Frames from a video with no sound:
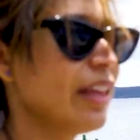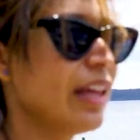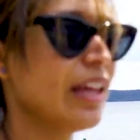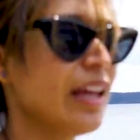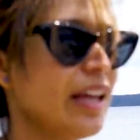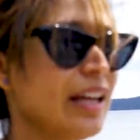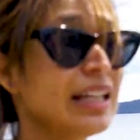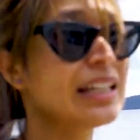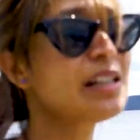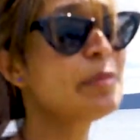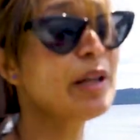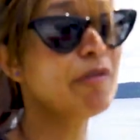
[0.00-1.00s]
then a
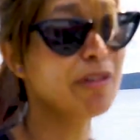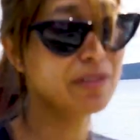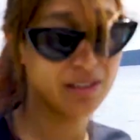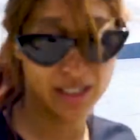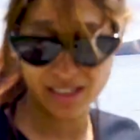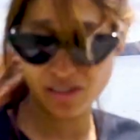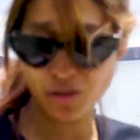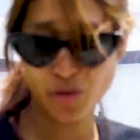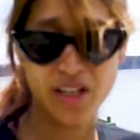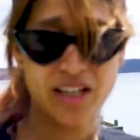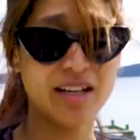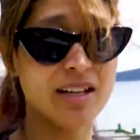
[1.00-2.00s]
little bit of the
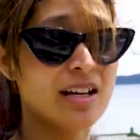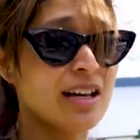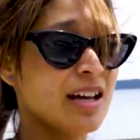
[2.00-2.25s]
history.